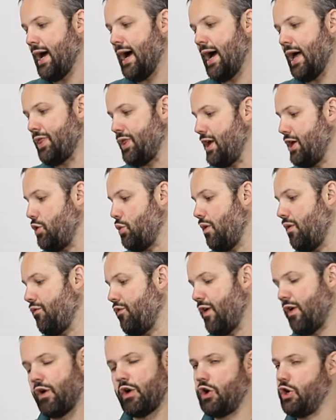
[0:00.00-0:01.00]
Uh, they do a
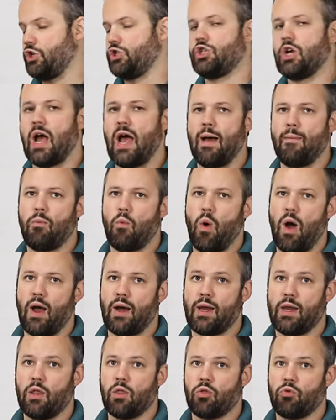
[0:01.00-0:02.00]
very good job
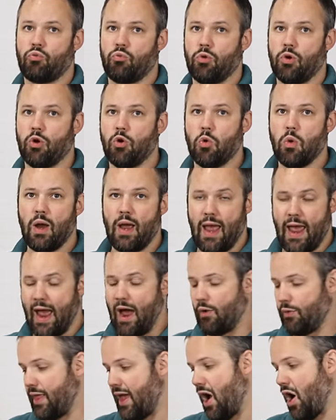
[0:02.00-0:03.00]
walking through
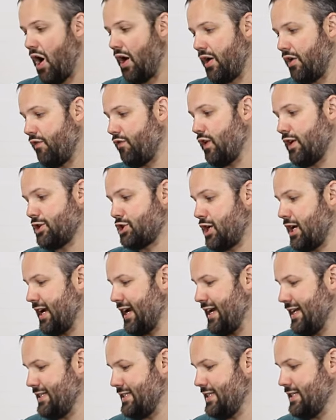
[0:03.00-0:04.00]
how that auto flush
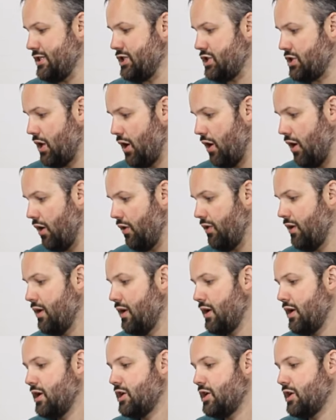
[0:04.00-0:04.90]
kit gets installed.